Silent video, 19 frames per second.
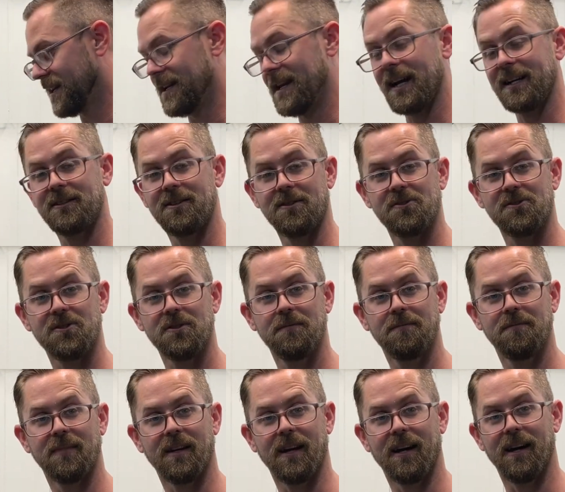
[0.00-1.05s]
connectors.
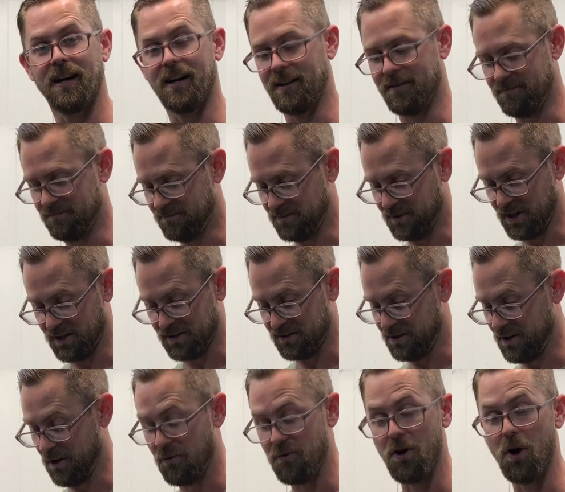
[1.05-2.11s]
Just you
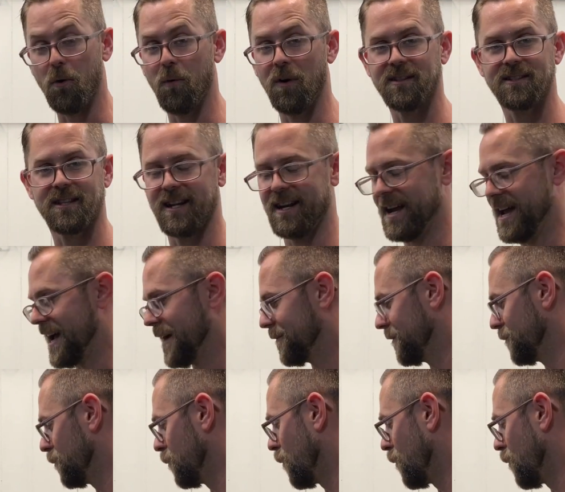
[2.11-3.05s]
don't know what's going to happen in